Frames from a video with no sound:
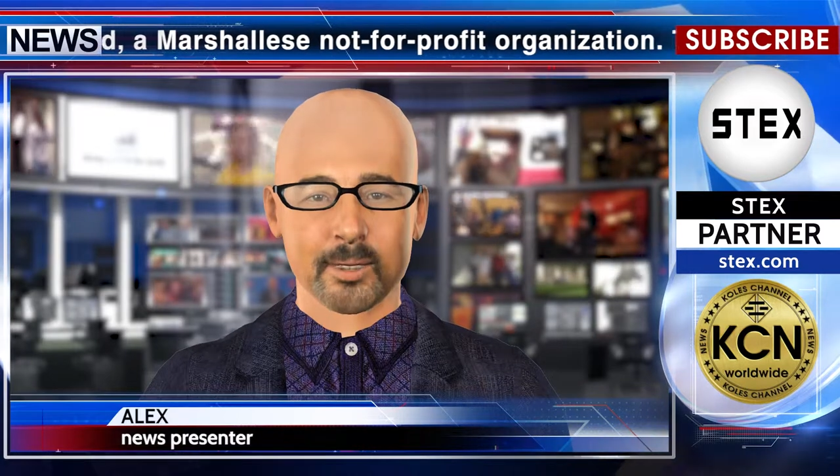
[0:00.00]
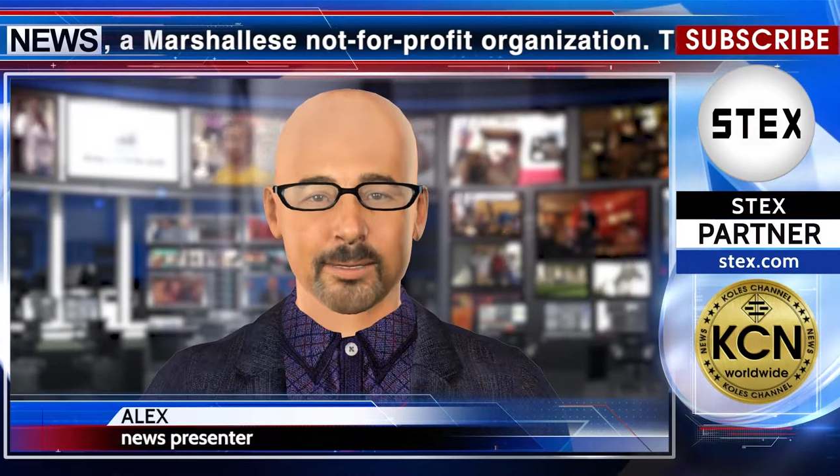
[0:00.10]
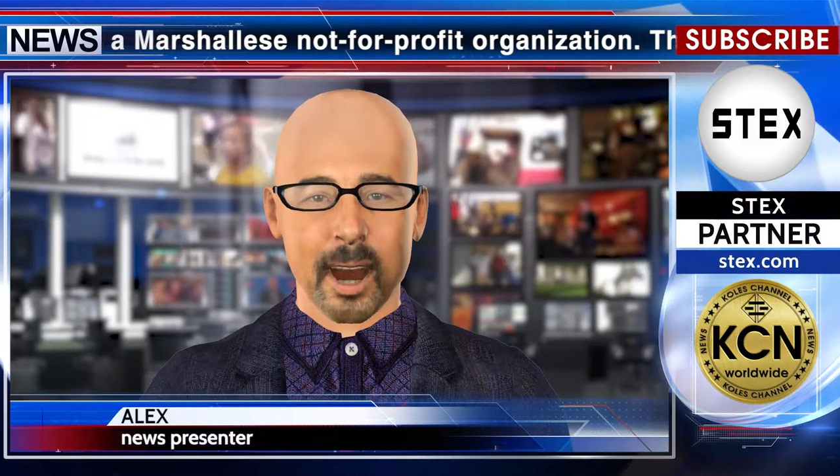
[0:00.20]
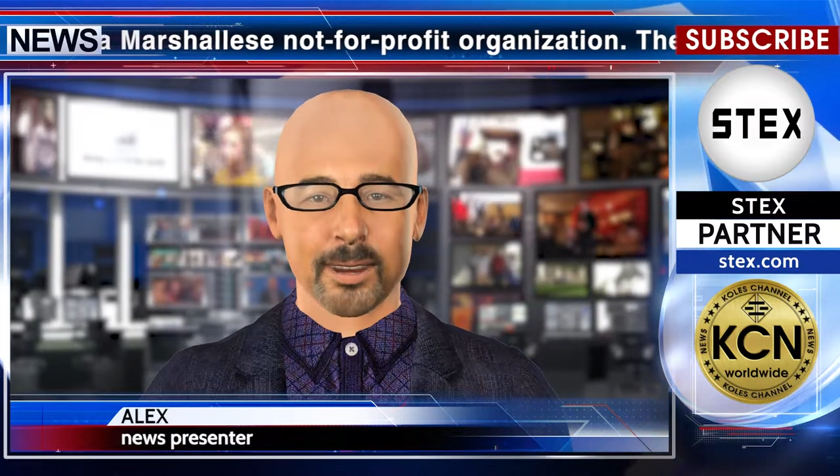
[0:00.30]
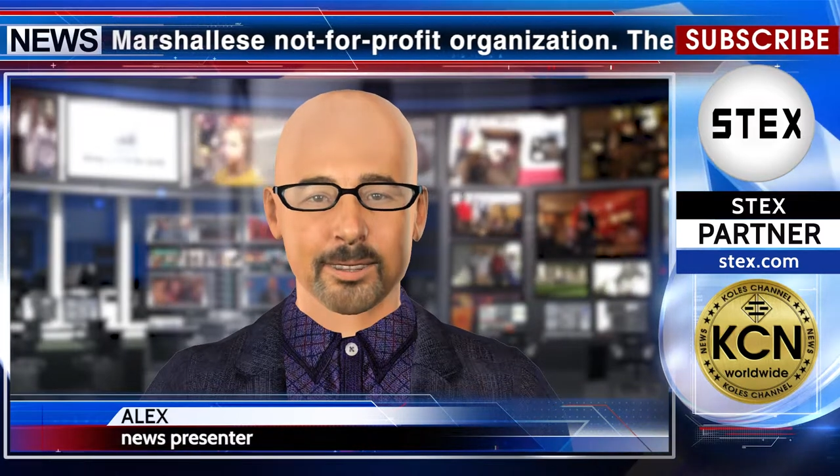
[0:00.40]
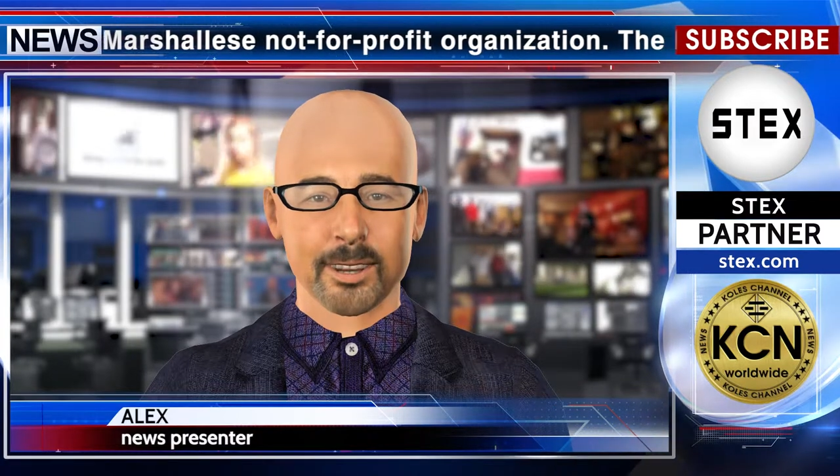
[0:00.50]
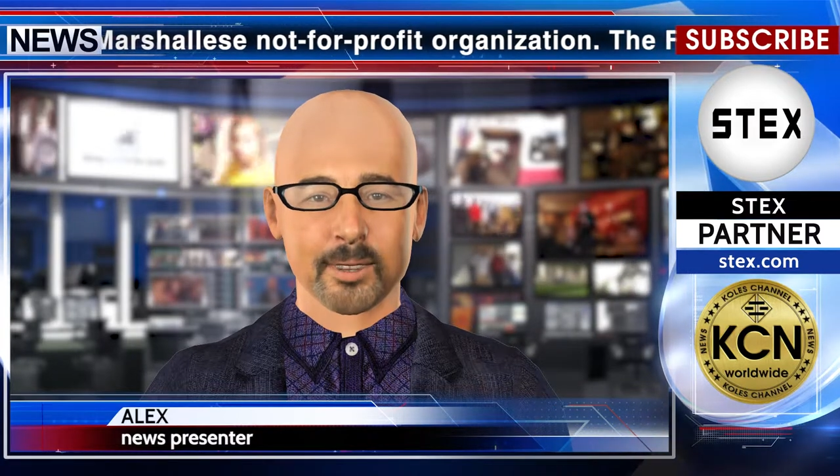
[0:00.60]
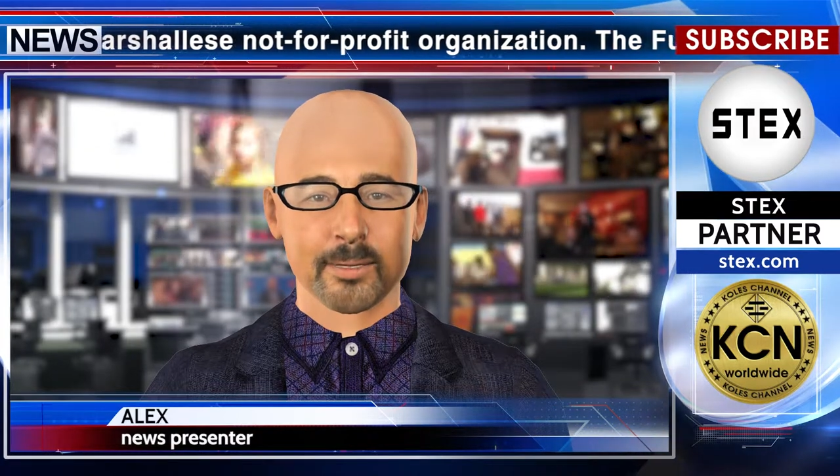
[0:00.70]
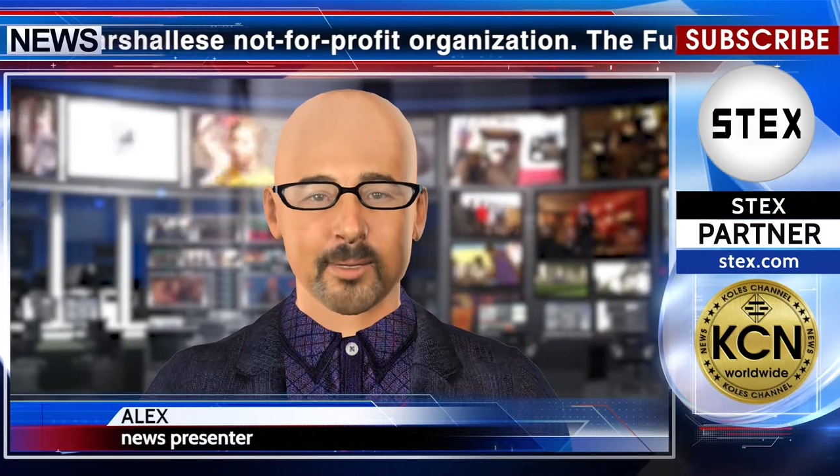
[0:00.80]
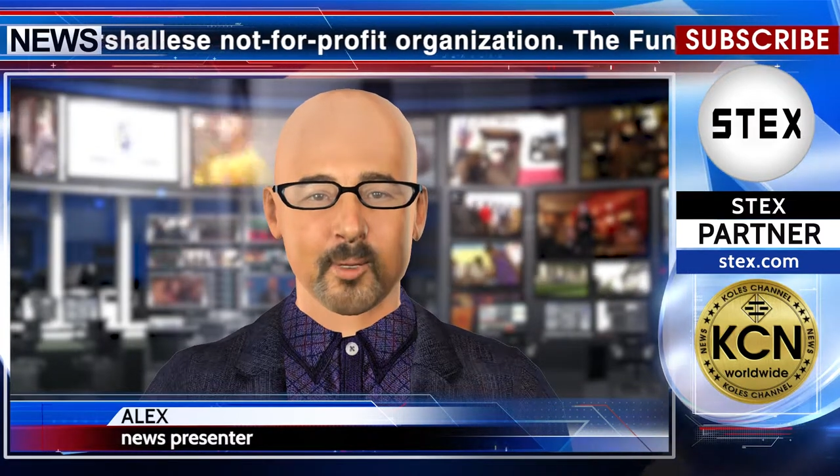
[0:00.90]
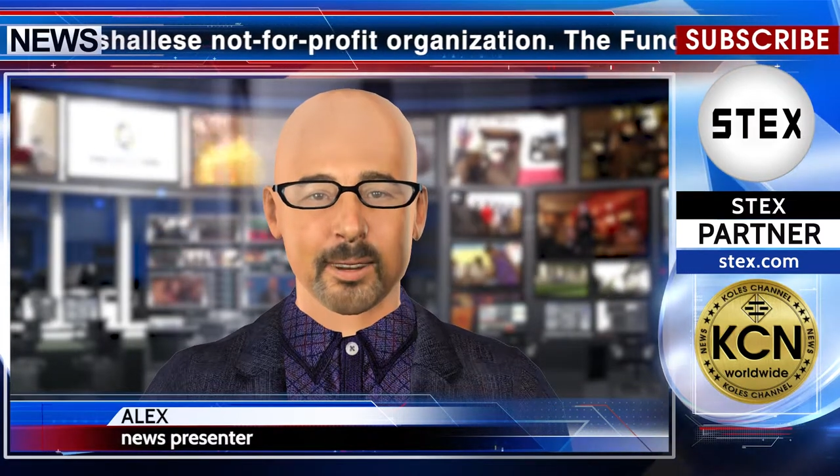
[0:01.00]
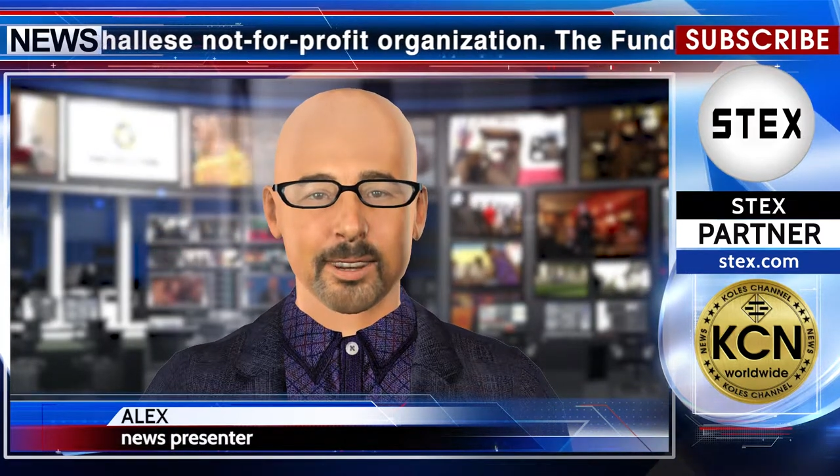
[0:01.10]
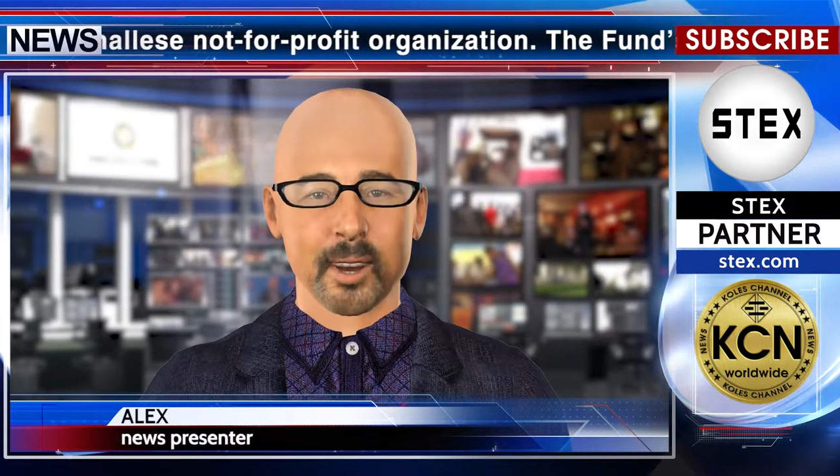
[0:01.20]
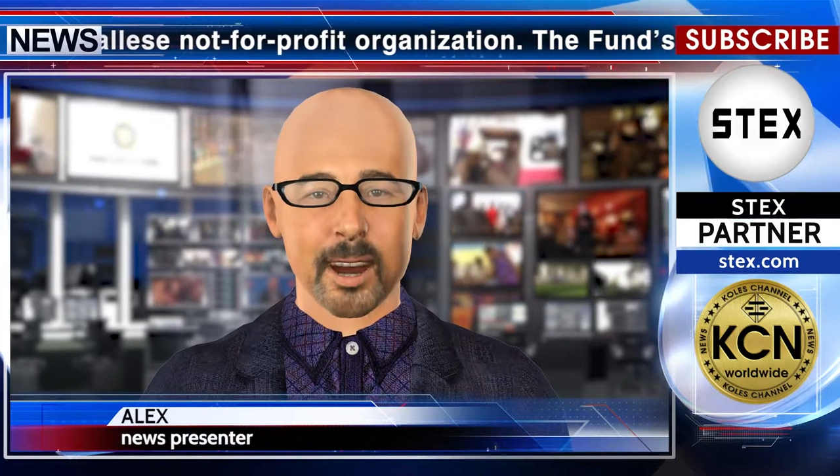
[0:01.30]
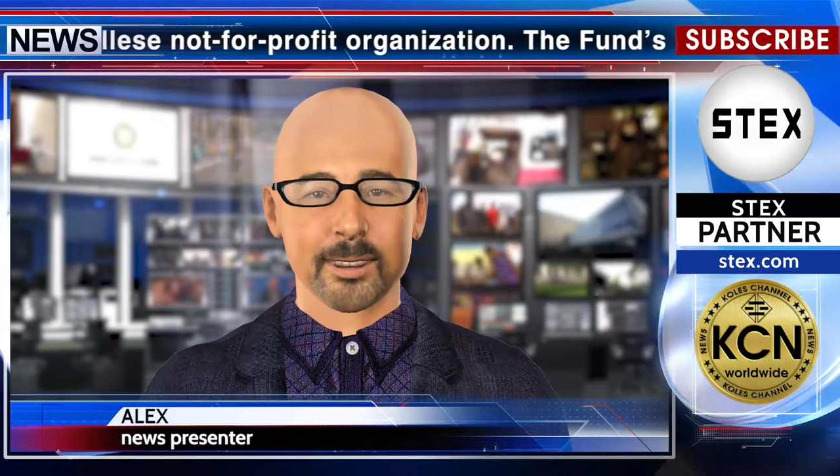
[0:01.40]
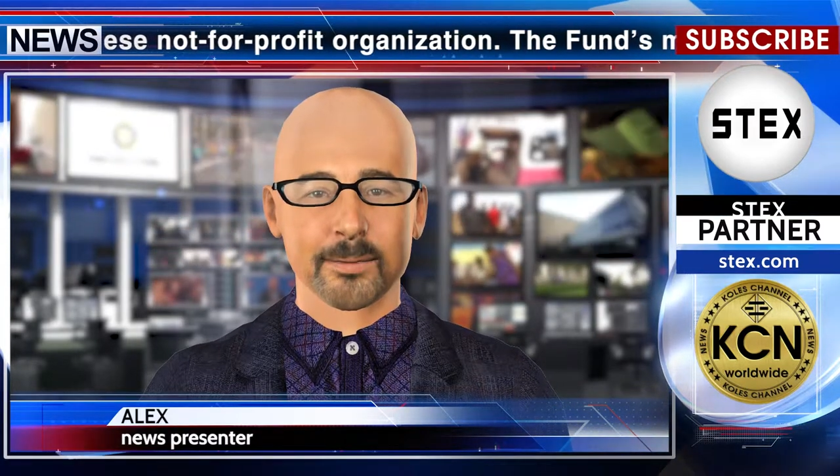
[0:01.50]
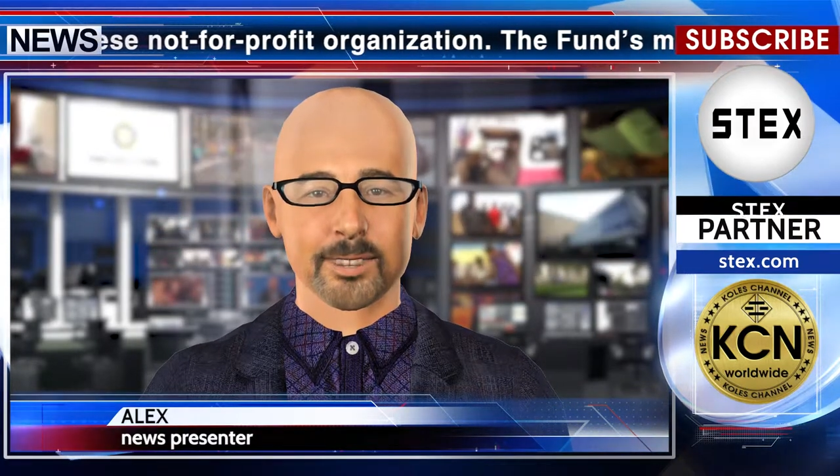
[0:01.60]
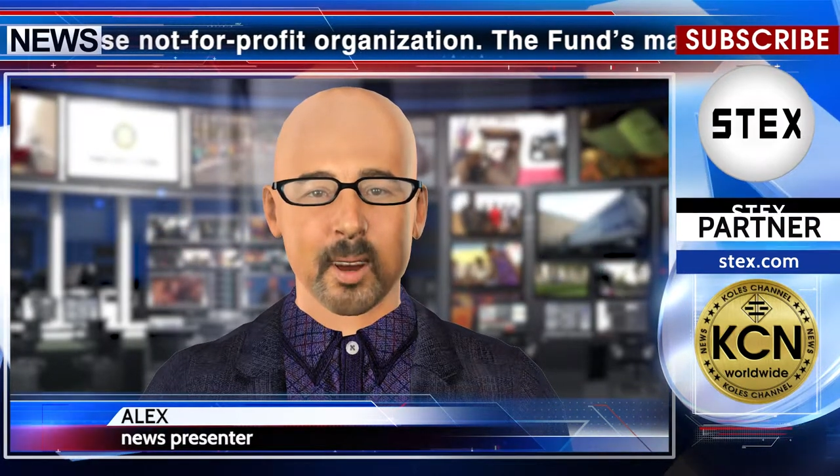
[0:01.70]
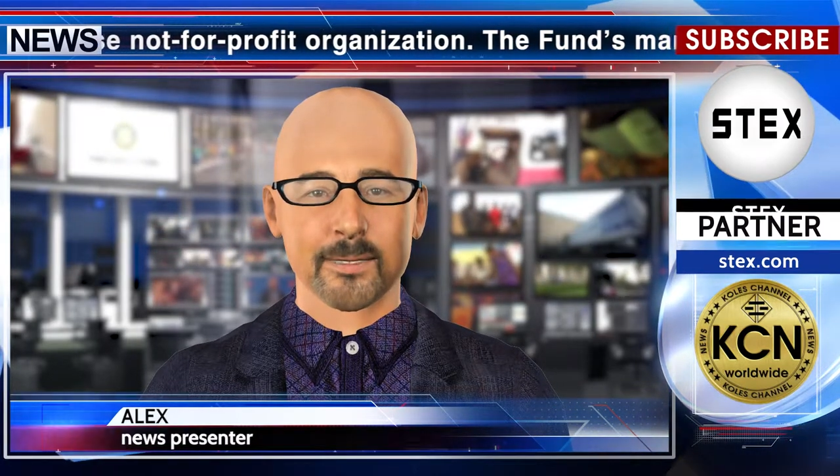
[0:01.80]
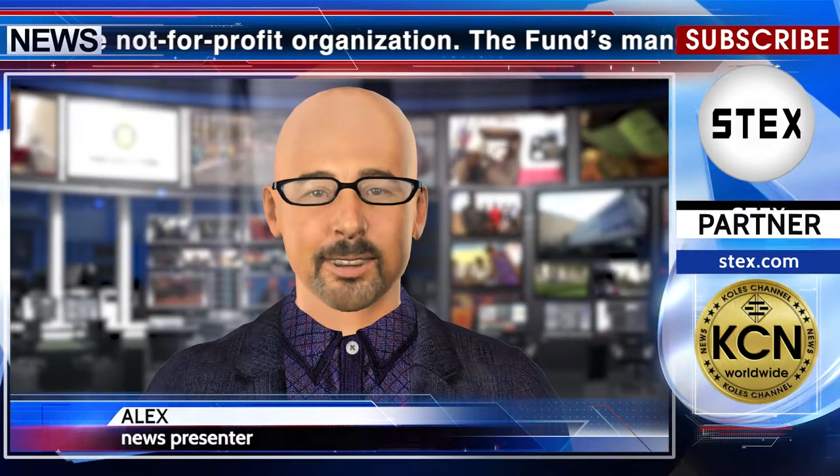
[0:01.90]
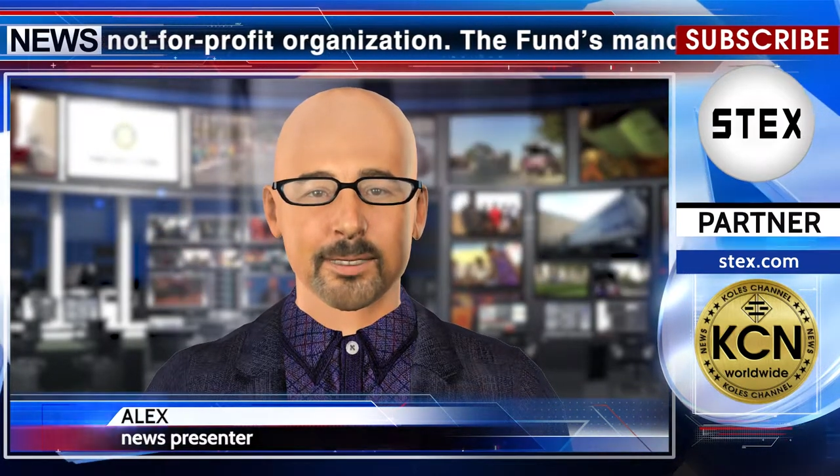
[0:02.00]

David Paul said, We are designing SOV